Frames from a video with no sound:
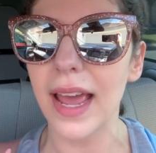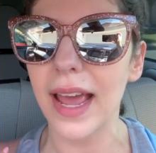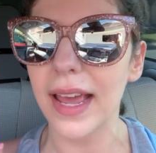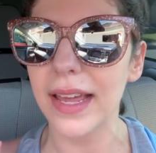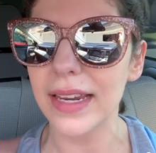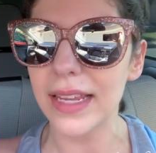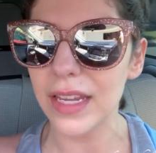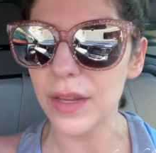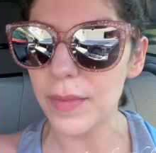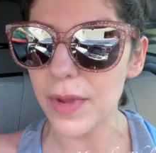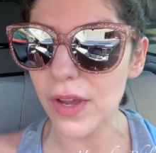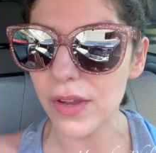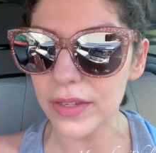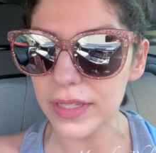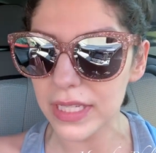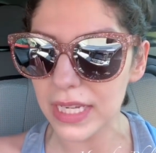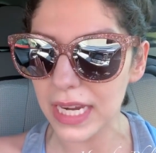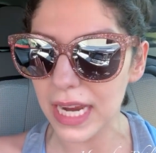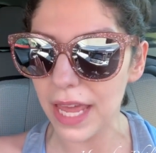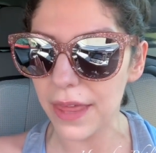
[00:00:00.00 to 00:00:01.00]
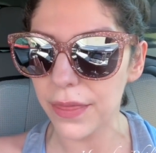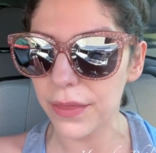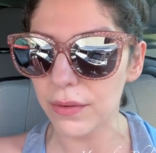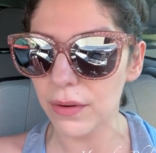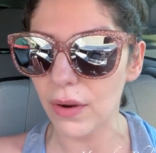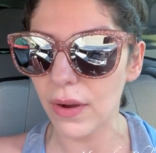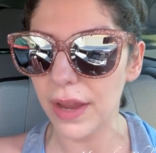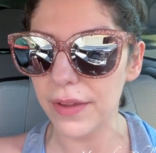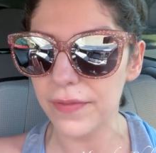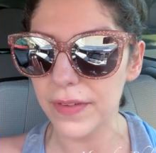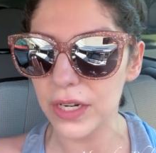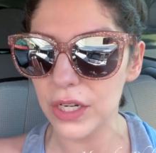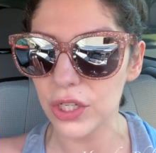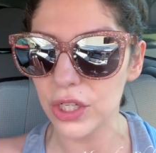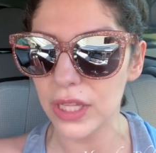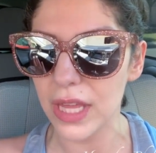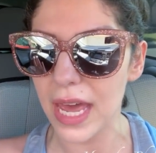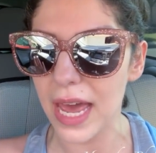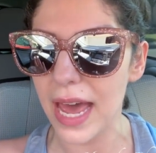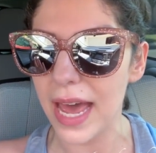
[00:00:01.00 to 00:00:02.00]
I had emails to get through. I
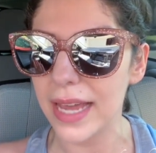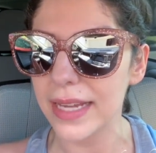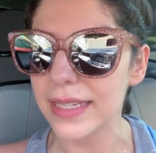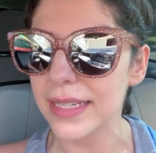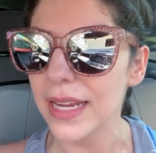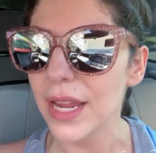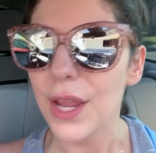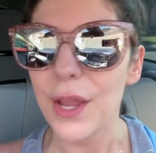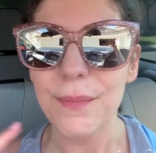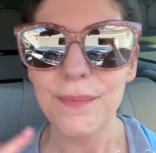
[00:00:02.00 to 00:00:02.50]
finished that.